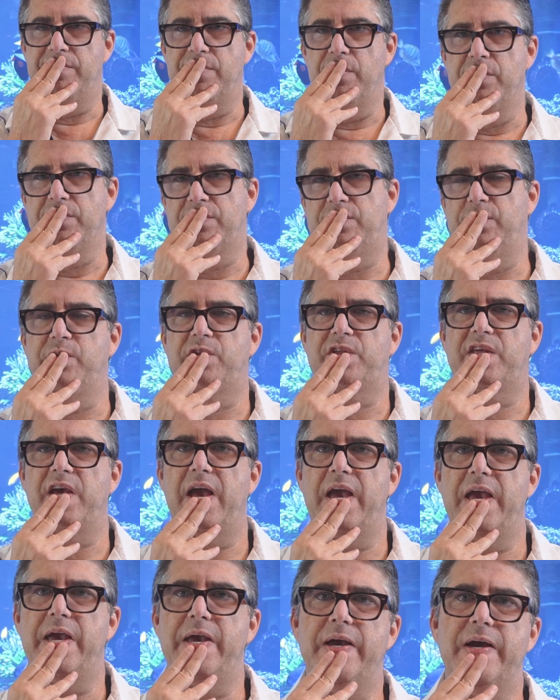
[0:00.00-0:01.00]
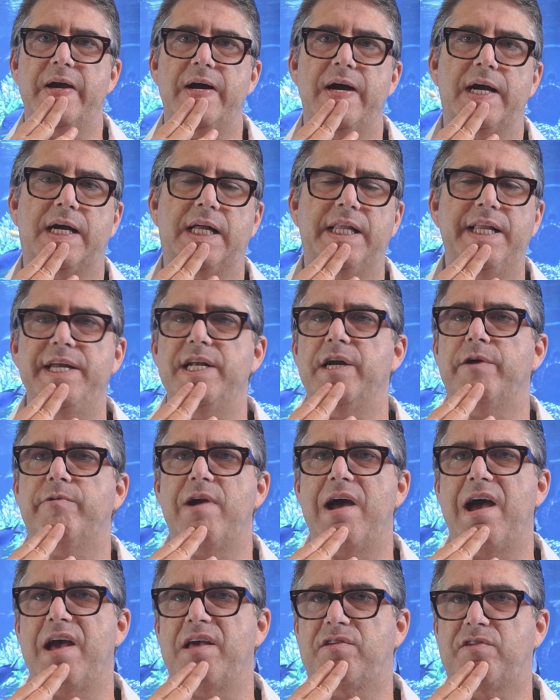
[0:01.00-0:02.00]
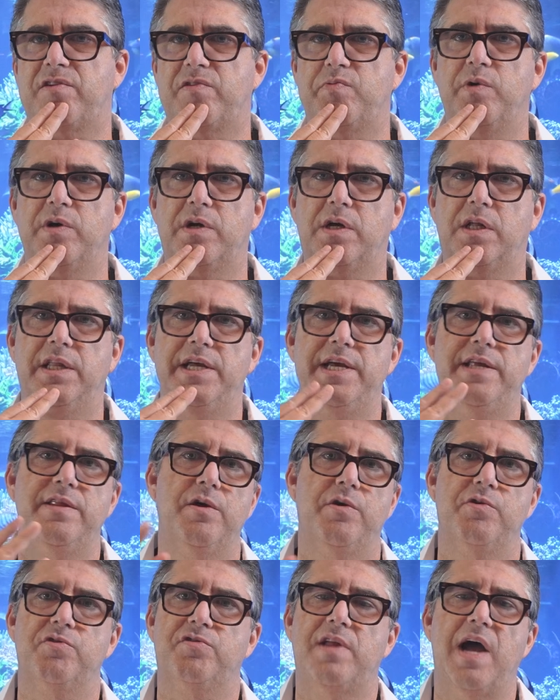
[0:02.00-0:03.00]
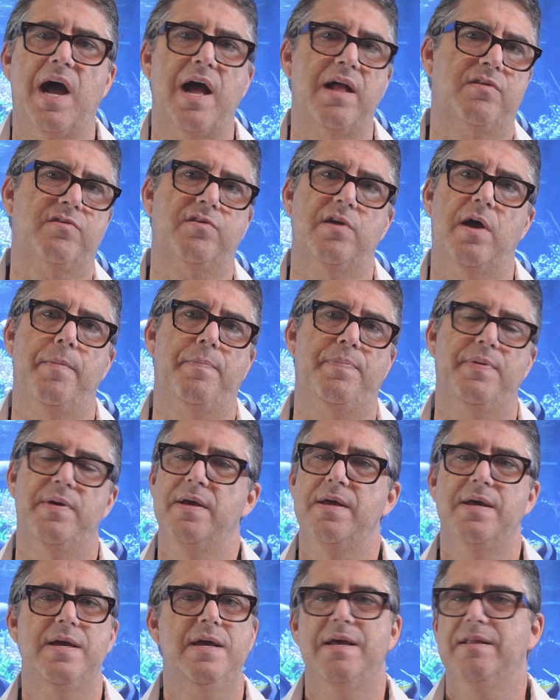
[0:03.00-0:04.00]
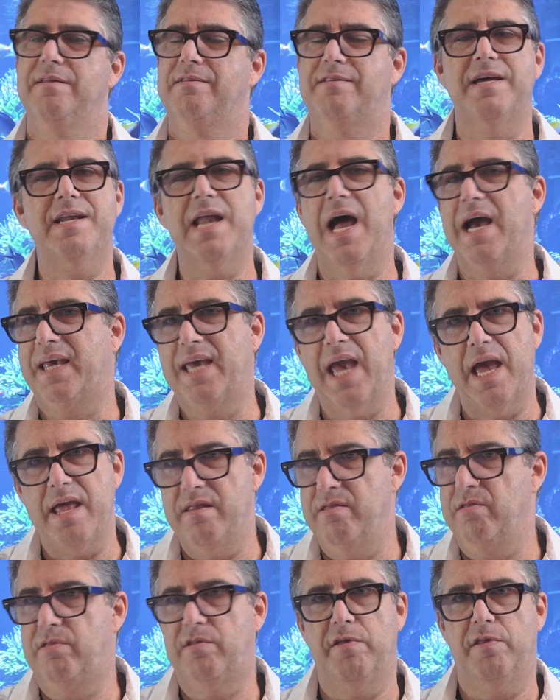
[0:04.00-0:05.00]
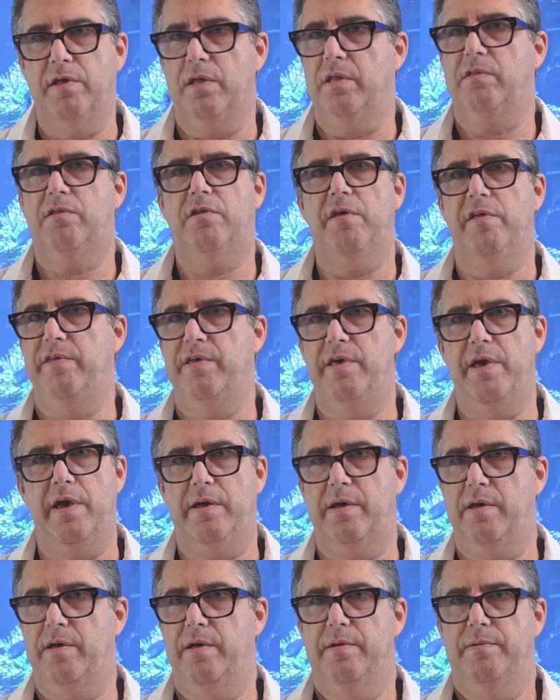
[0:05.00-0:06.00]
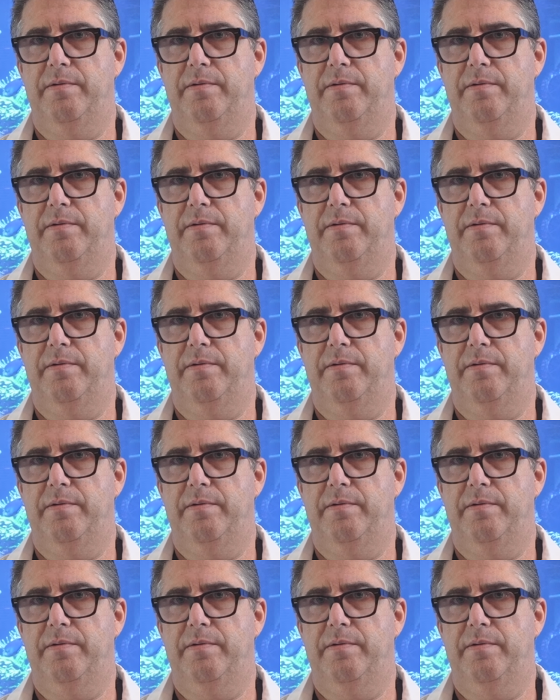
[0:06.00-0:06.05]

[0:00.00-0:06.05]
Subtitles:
those who say clean our ass will clean those dots up, they're not getting to the ick.